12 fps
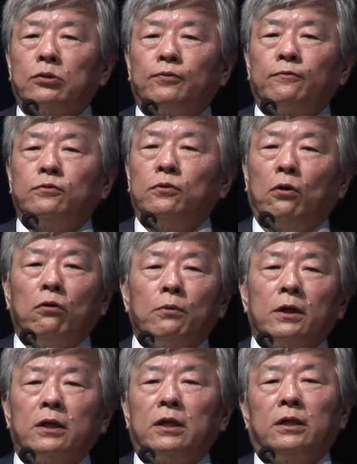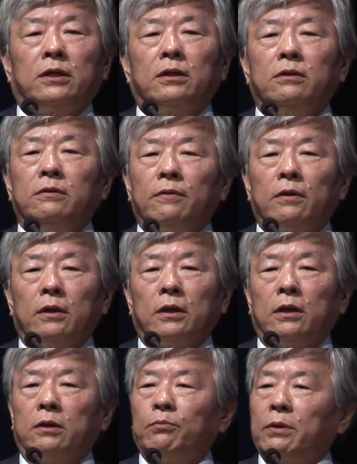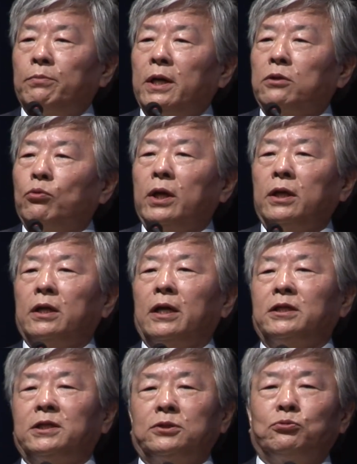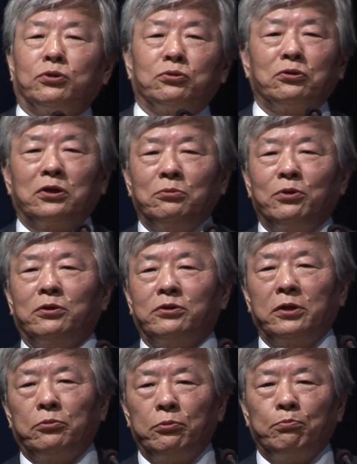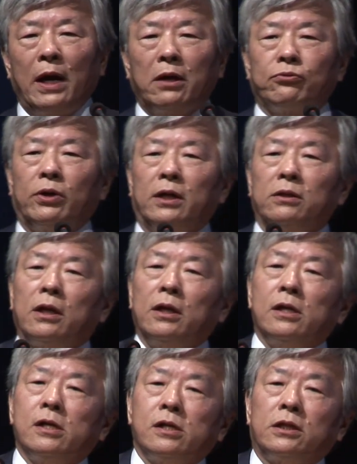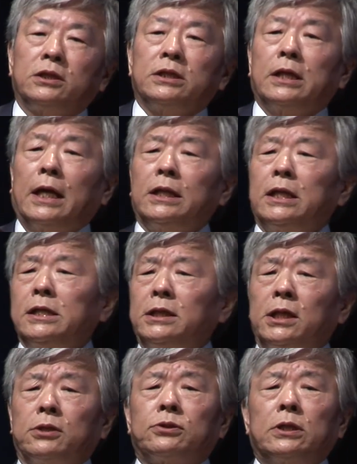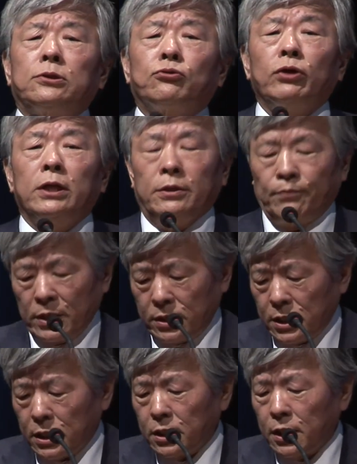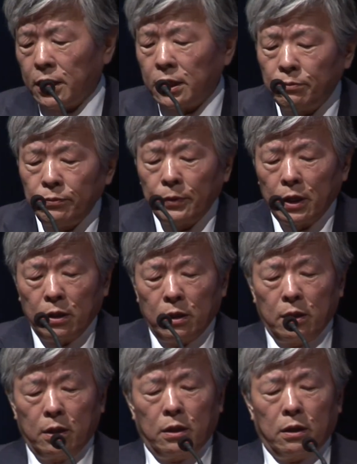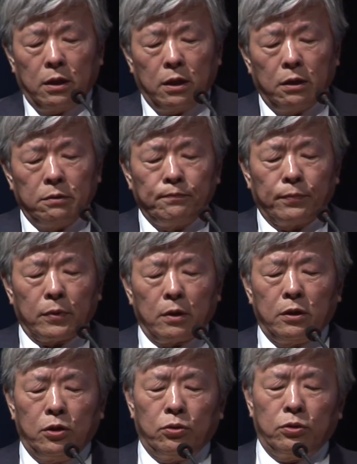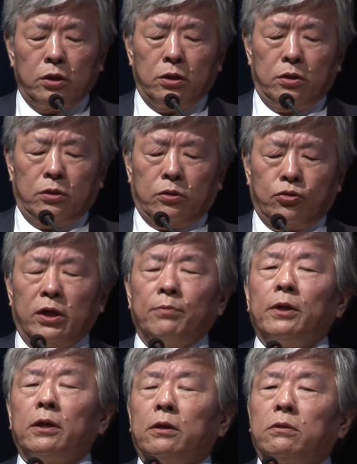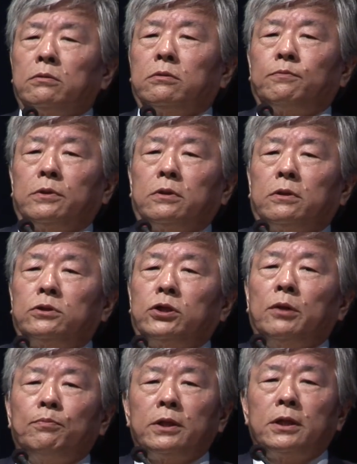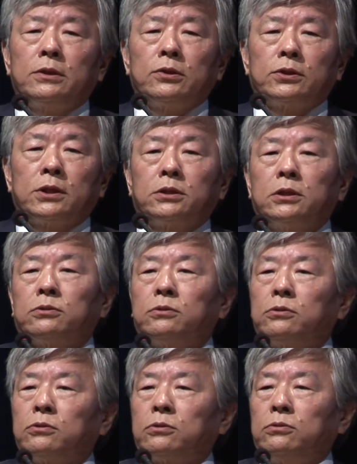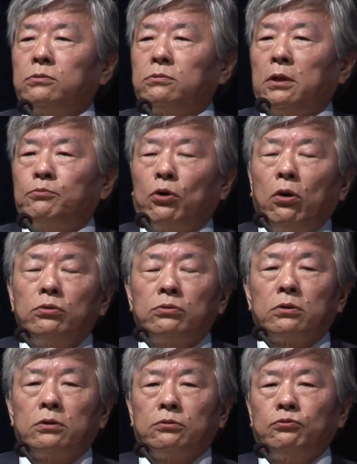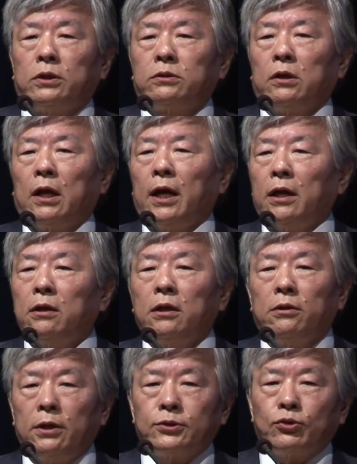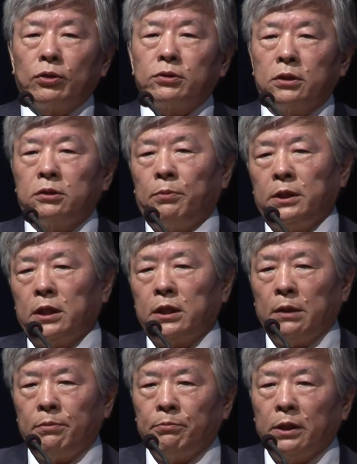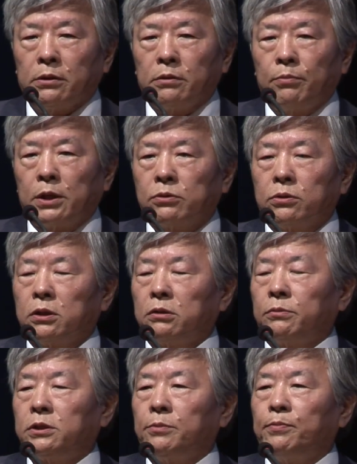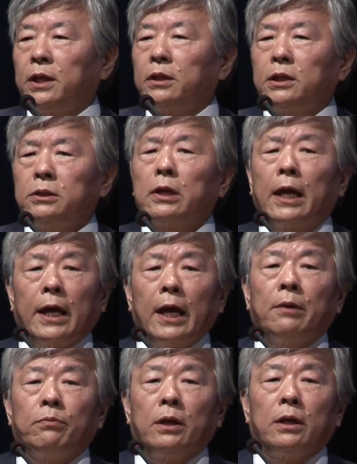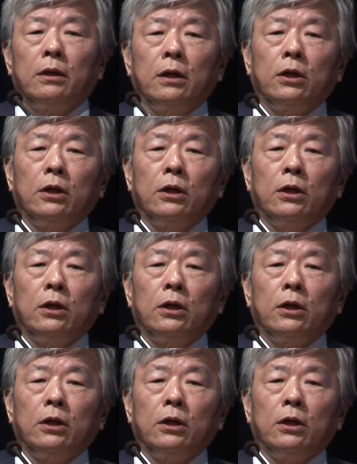flew over here. By the way, I just want to give you a little background. This is 1963. At that time, the traveling of Japanese citizens to abroad was highly restricted by the government because Japan didn't have